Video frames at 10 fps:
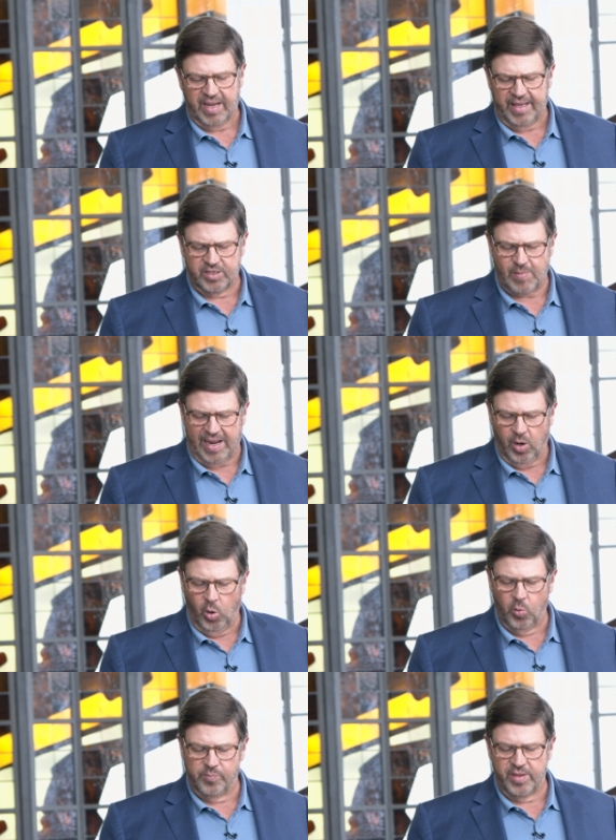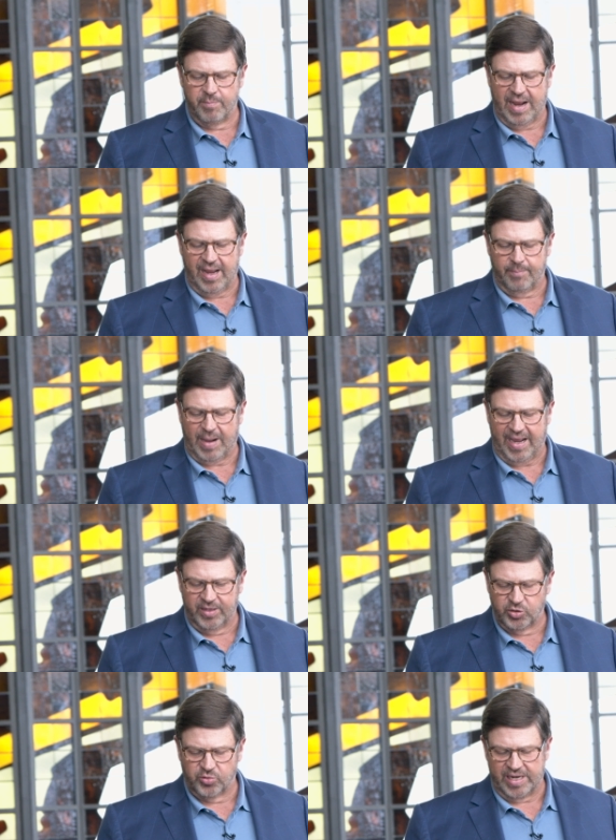It is my hope that by
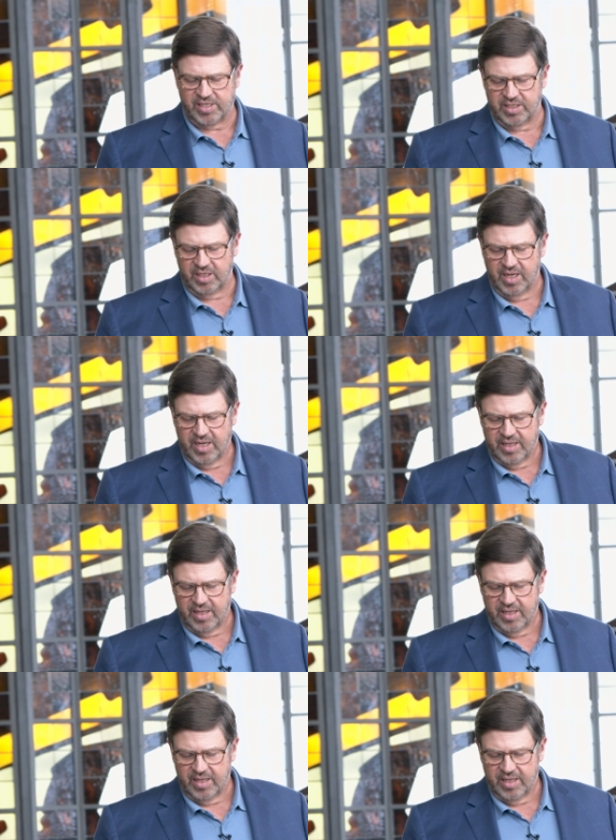addressing